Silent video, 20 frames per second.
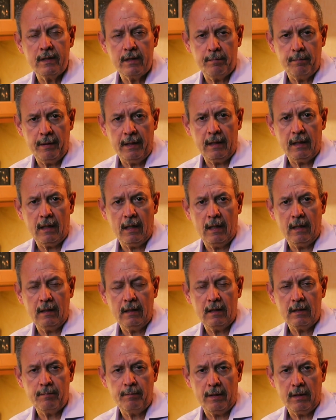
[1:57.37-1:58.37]
speak
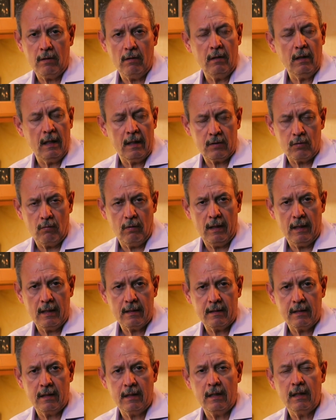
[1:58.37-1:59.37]
in Espanol as well
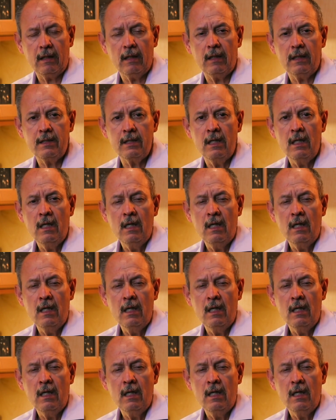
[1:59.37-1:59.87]
as in English.